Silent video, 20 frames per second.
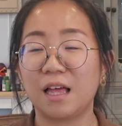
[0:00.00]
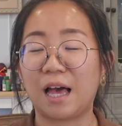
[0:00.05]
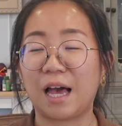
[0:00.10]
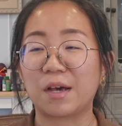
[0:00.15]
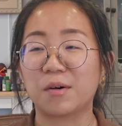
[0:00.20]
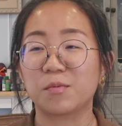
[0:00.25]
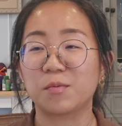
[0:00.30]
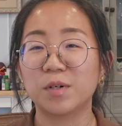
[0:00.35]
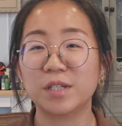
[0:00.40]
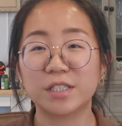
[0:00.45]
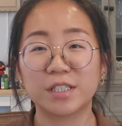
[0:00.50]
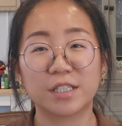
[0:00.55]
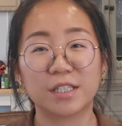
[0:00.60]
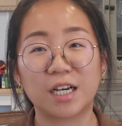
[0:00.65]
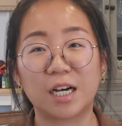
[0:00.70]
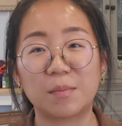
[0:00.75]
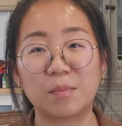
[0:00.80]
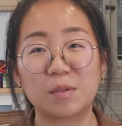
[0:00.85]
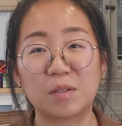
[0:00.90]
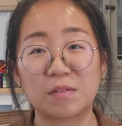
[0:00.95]
I watched a
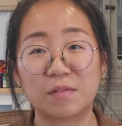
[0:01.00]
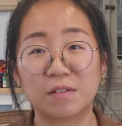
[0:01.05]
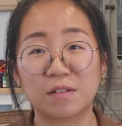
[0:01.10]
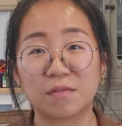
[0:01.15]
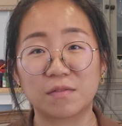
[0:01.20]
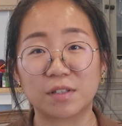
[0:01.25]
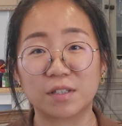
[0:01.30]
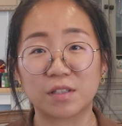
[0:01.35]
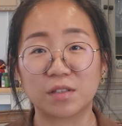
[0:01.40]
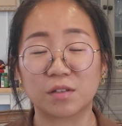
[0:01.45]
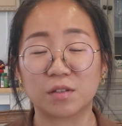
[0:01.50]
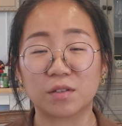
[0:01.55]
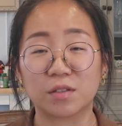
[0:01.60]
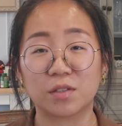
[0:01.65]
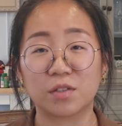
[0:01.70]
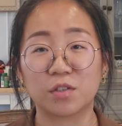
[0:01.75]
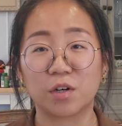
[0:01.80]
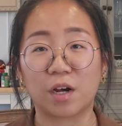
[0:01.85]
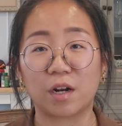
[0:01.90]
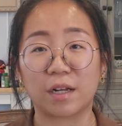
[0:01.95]
couple of her
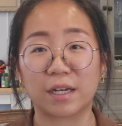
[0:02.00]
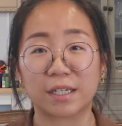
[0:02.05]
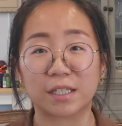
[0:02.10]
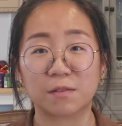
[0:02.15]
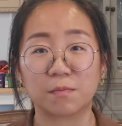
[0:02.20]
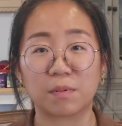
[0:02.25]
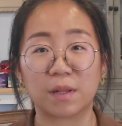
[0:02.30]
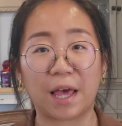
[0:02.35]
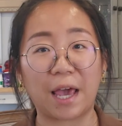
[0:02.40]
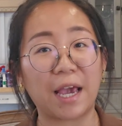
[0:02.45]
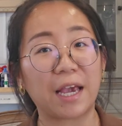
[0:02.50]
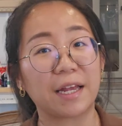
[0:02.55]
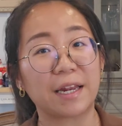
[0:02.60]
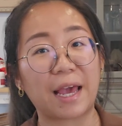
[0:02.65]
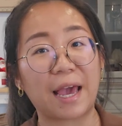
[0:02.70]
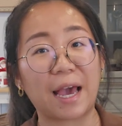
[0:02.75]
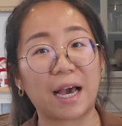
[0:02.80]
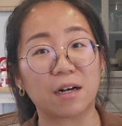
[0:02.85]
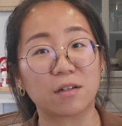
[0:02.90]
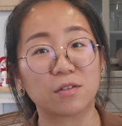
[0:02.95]
videos try to explain
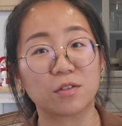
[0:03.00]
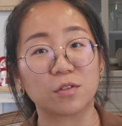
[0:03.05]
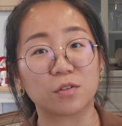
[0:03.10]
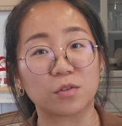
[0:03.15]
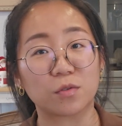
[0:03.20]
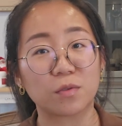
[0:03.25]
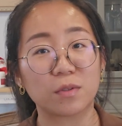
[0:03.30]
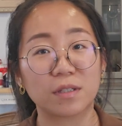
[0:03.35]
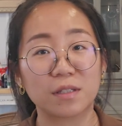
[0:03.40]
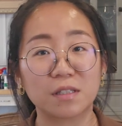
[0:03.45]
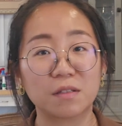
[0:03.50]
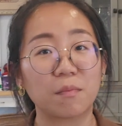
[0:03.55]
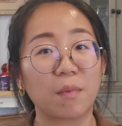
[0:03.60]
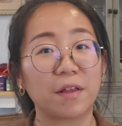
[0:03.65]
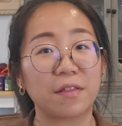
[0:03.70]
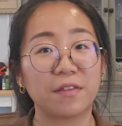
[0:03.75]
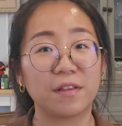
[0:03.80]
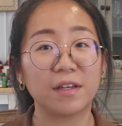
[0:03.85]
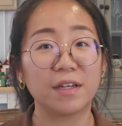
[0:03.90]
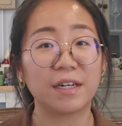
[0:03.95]
how to do this
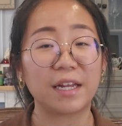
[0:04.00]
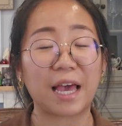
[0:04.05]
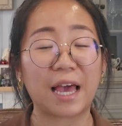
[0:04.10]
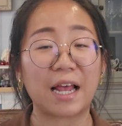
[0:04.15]
method,